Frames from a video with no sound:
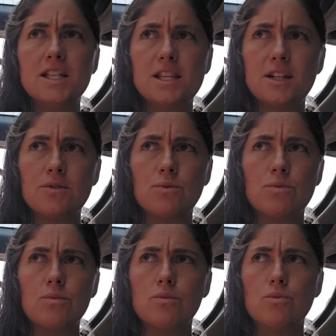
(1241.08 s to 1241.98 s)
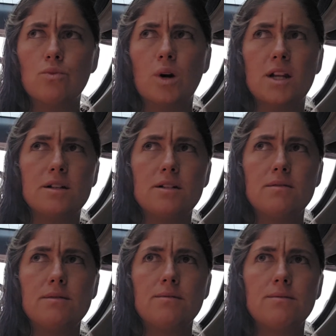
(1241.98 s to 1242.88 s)
isn't what
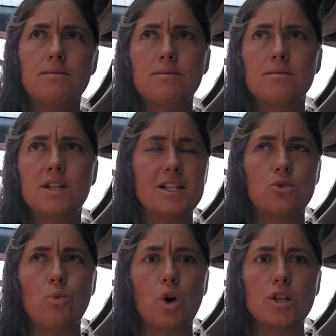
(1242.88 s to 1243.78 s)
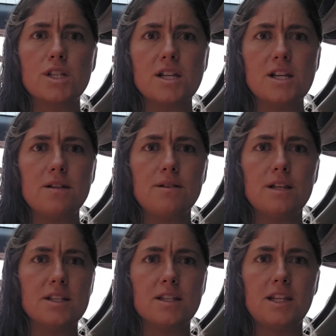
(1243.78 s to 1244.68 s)
is wanted,
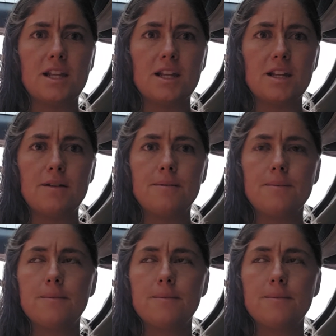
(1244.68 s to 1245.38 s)
is needed.